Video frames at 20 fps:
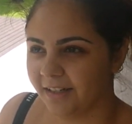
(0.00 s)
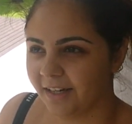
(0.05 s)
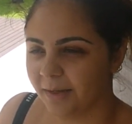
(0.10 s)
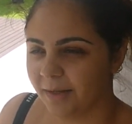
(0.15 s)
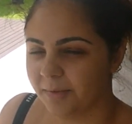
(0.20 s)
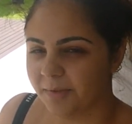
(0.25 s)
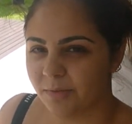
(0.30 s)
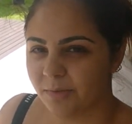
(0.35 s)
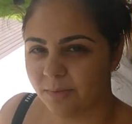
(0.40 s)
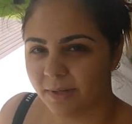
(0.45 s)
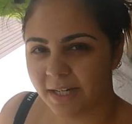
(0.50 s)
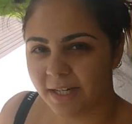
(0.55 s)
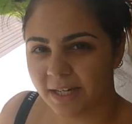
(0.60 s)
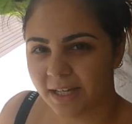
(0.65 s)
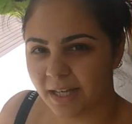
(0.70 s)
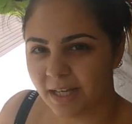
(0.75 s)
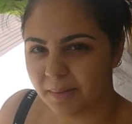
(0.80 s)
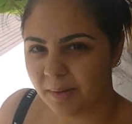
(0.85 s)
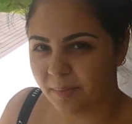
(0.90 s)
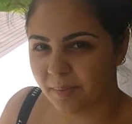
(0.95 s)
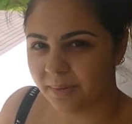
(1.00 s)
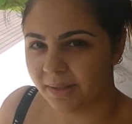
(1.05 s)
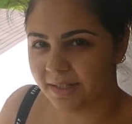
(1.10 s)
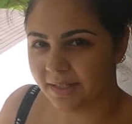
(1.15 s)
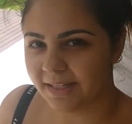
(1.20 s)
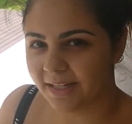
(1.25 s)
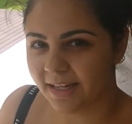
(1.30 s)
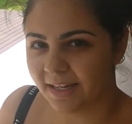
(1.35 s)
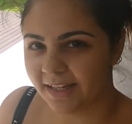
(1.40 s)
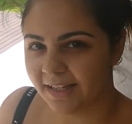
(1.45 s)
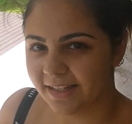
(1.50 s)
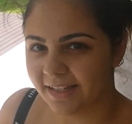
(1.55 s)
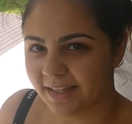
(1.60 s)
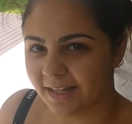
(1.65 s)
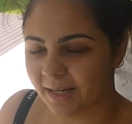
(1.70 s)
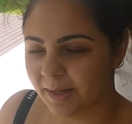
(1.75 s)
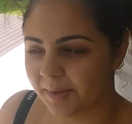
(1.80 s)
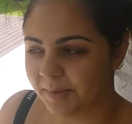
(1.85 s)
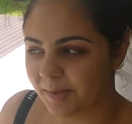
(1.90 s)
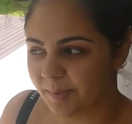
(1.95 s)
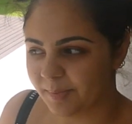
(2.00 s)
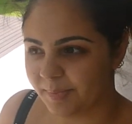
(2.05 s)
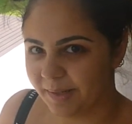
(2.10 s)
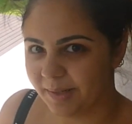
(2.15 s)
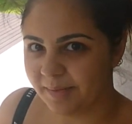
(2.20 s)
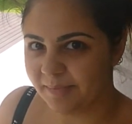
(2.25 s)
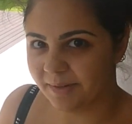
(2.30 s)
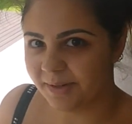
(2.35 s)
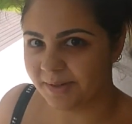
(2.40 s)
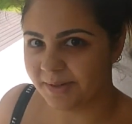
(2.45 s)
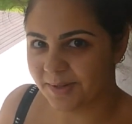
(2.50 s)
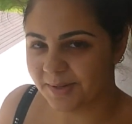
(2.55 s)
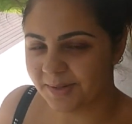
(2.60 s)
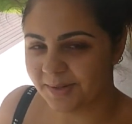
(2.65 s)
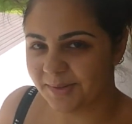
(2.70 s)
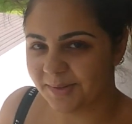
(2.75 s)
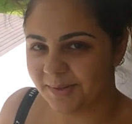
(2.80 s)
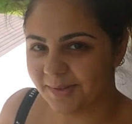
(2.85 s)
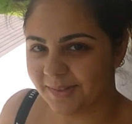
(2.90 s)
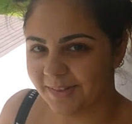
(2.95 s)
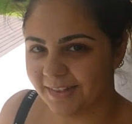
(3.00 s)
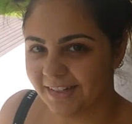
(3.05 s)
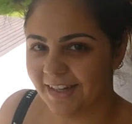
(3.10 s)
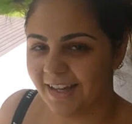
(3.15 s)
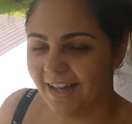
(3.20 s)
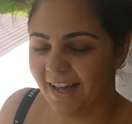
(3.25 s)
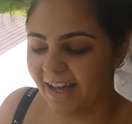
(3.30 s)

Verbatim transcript: I was ready to get my blood test and I was a bit emotional